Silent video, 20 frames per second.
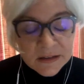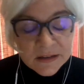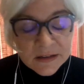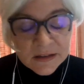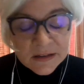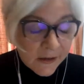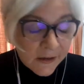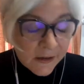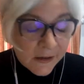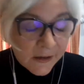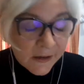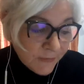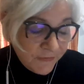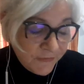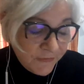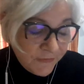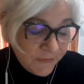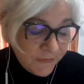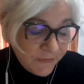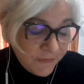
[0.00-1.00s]
um, the
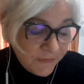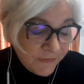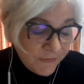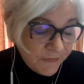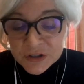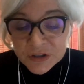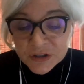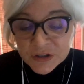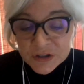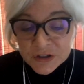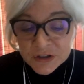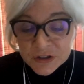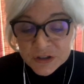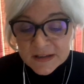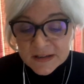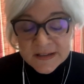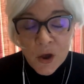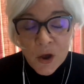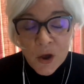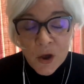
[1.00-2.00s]
fact that Detroit
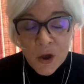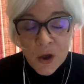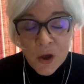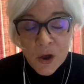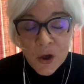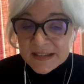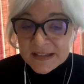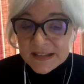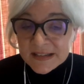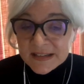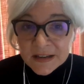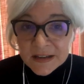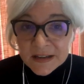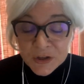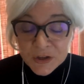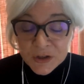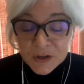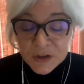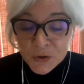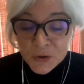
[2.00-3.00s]
is the only city
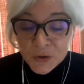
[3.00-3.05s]
in the